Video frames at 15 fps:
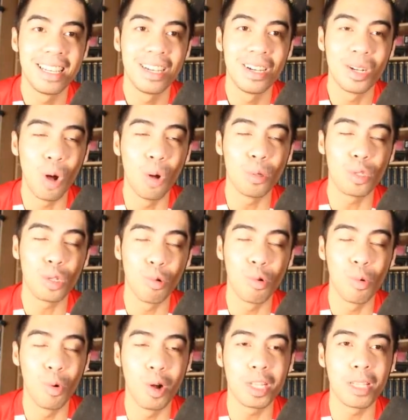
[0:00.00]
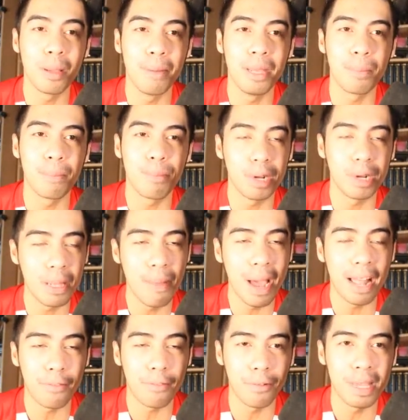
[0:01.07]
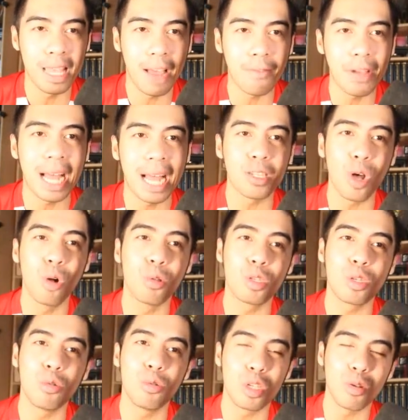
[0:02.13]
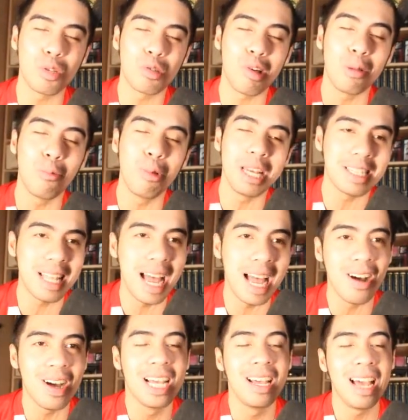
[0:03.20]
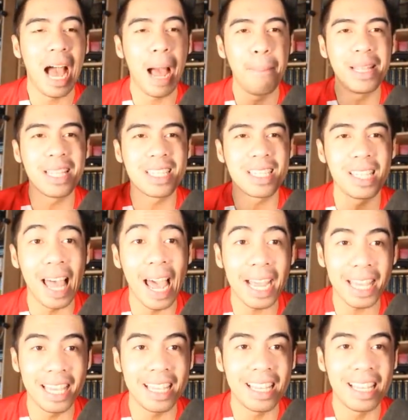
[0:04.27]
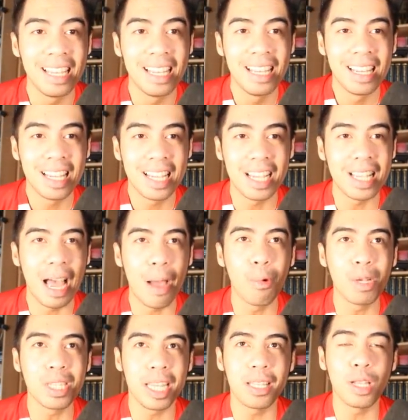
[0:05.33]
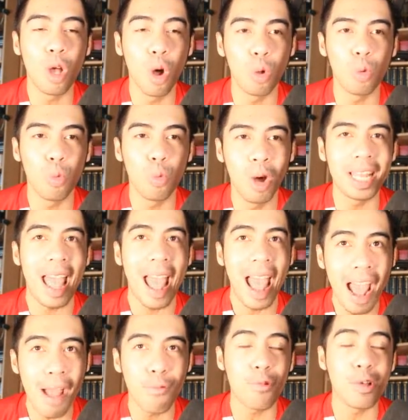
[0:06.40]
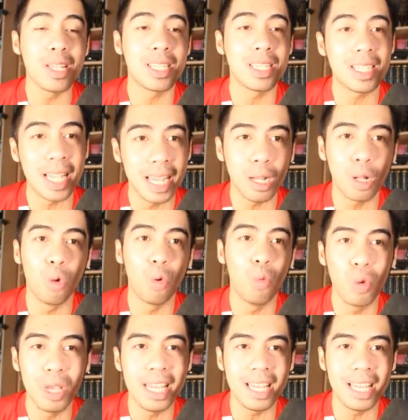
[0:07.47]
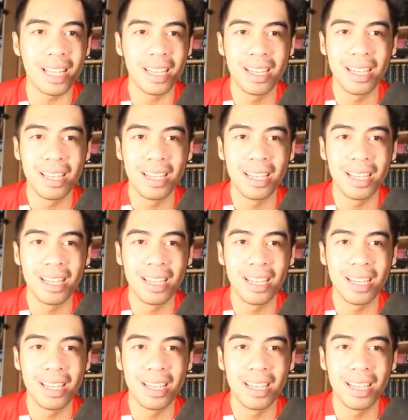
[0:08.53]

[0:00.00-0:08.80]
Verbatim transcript: Gold 2 rewards have been pretty bad for me. I've gotten Gold 2 two straight weeks now. I've been slacking because I was hitting Gold 1 every single week.